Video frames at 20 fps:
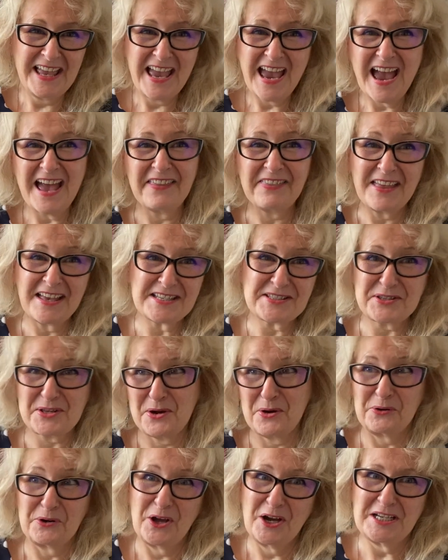And that's the
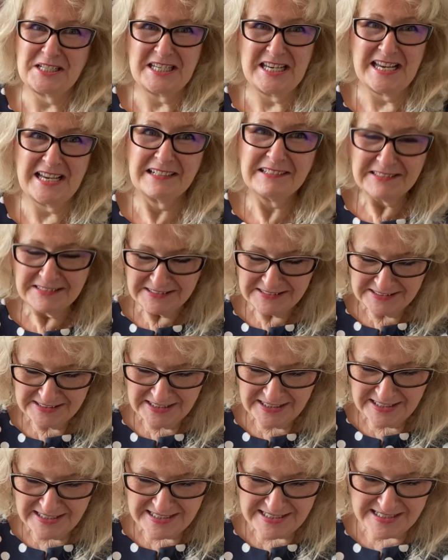whole idea.
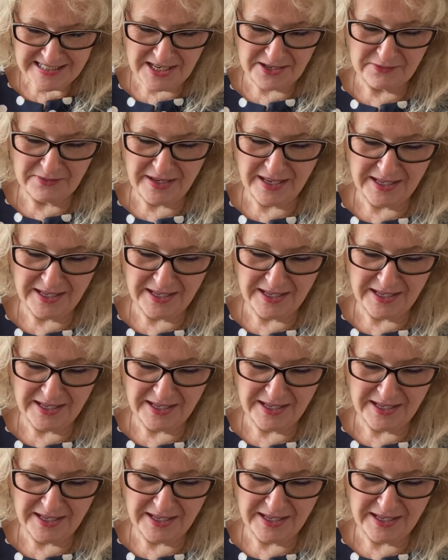So,